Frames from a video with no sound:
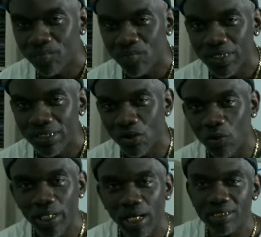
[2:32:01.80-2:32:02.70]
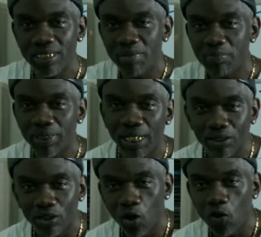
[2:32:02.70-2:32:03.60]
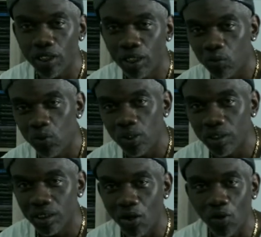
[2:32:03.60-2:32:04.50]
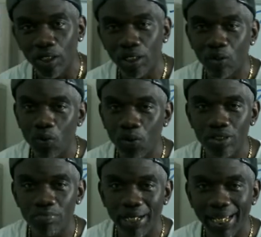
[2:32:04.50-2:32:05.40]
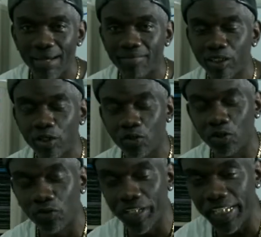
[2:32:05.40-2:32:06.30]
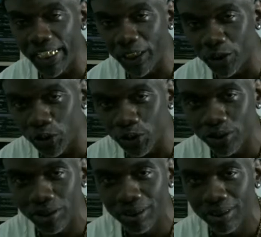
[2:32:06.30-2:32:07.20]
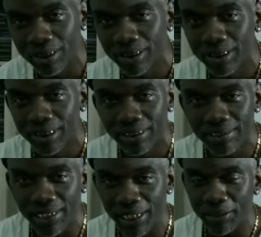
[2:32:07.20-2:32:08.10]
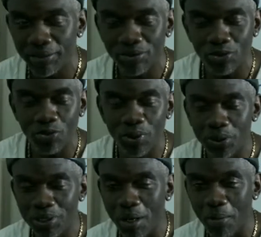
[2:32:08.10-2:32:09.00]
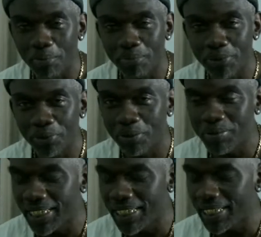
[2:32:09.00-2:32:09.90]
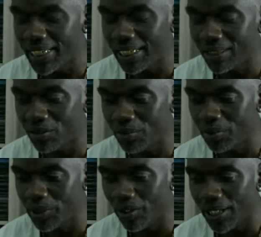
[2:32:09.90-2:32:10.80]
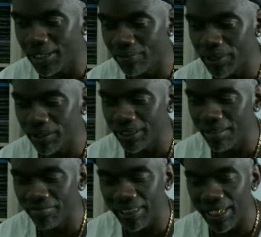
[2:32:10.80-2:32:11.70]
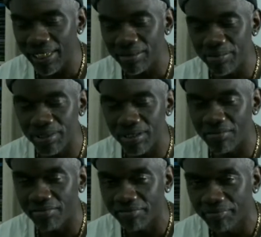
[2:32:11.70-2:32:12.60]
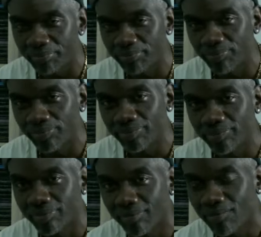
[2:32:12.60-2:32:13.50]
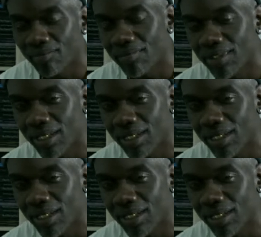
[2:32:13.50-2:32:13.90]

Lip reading: So when y'all see me pull out the coconut waters might have a little greenish tint to it or something. You know what I'm saying? Like, so we're gonna definitely have some stuff. Yeah,